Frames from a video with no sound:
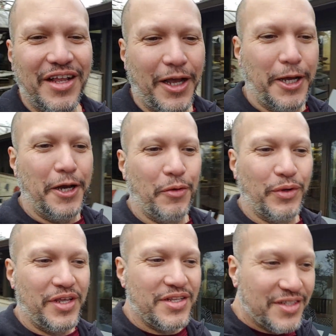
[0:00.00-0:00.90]
uh,
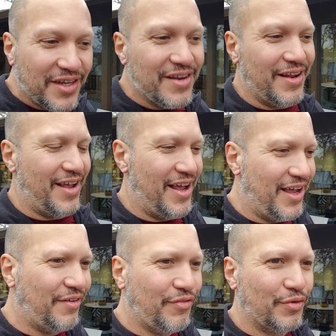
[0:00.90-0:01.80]
what he didn't
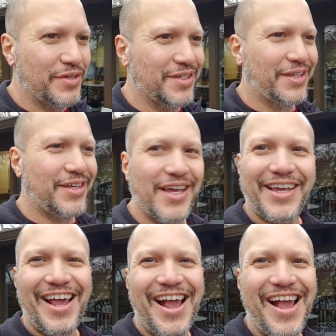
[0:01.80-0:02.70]
have was a kick
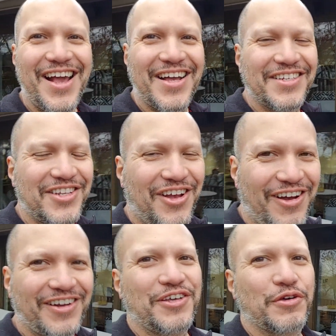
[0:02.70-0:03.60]
ass
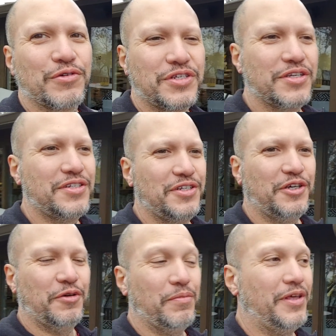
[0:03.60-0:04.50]
audio
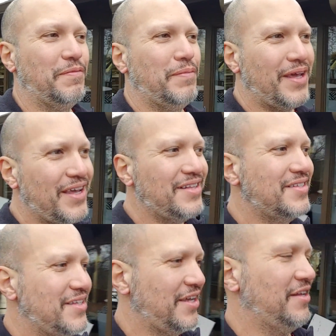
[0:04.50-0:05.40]
system that made
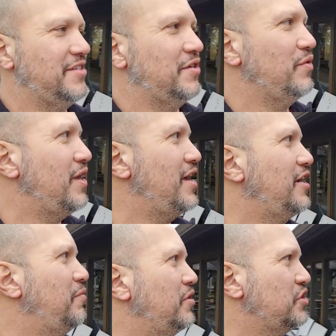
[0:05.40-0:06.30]
sense. So, we
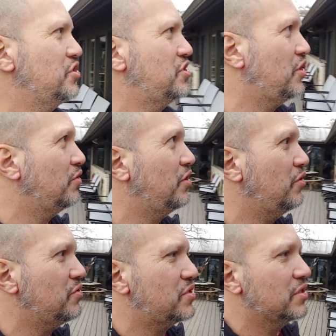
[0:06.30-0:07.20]
added a bunch of
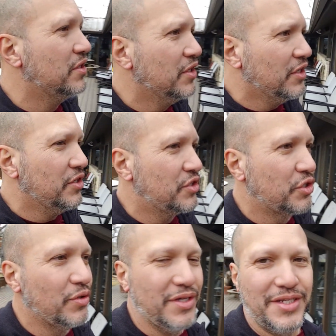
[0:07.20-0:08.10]
Sonos
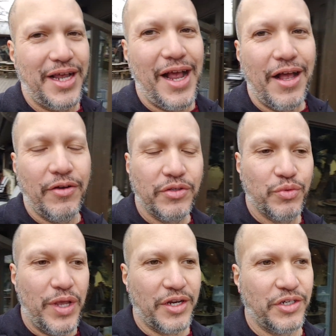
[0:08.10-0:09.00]
to his house.
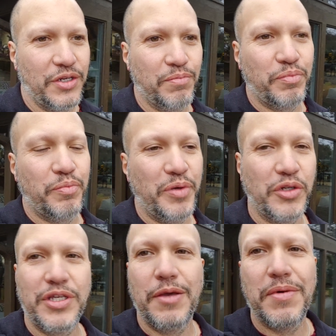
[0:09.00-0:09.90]
We actually
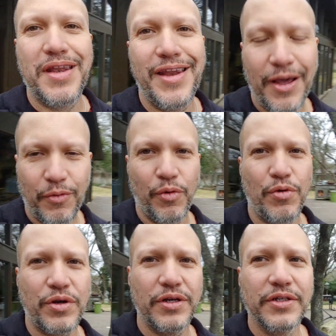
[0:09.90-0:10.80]
built him a
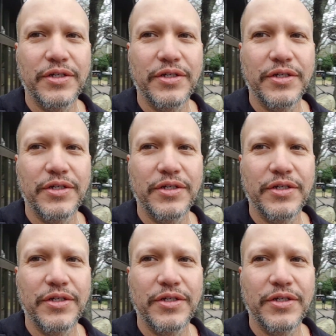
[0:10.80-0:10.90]
network.